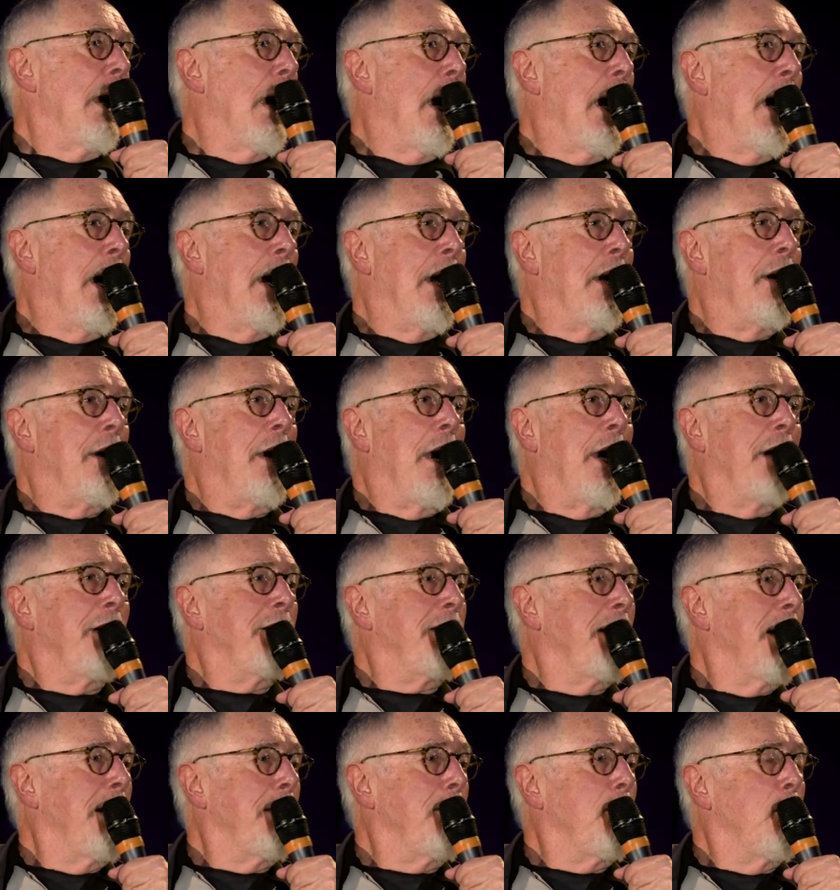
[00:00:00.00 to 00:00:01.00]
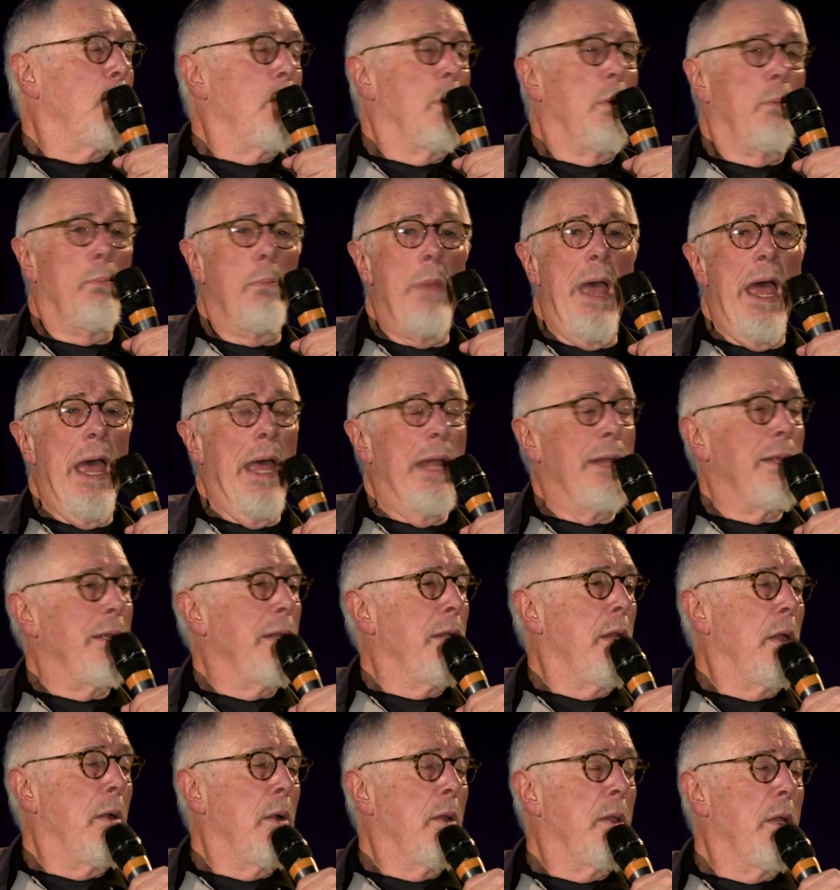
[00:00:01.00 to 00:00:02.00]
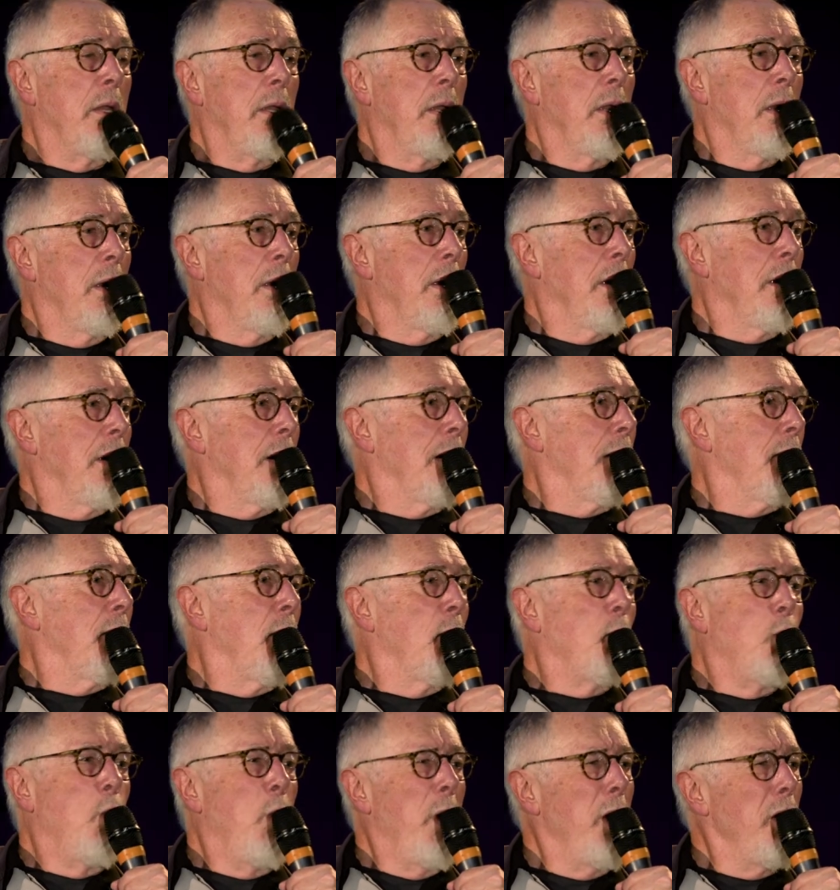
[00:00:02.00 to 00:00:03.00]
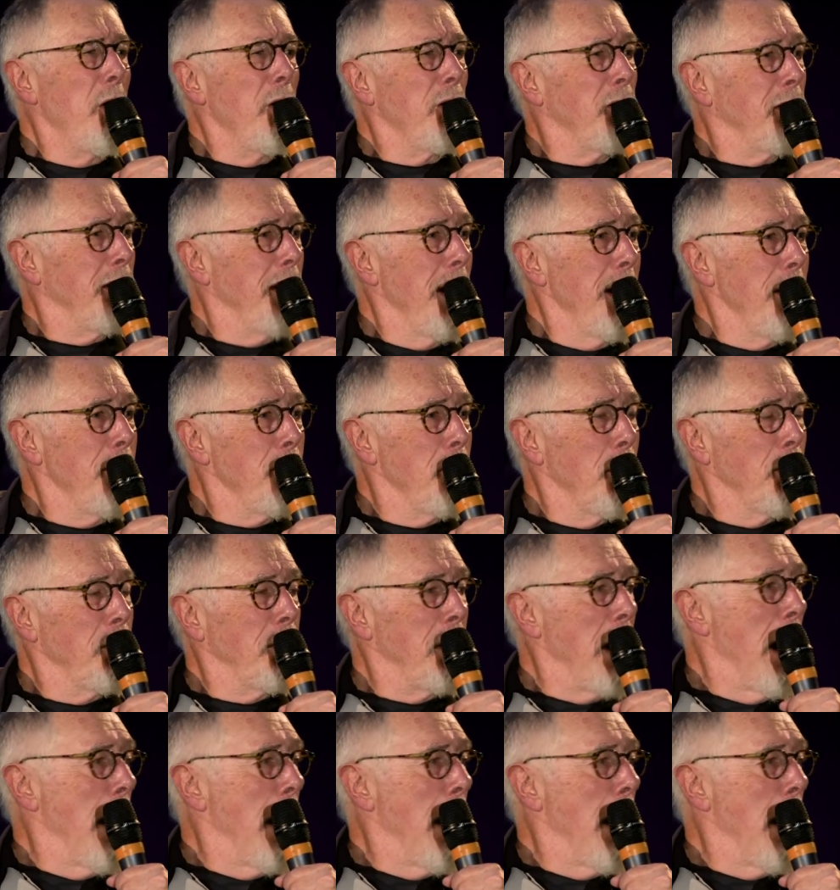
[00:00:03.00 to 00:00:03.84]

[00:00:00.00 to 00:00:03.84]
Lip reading: And I said to him, Matt, you know, the weirdest thing just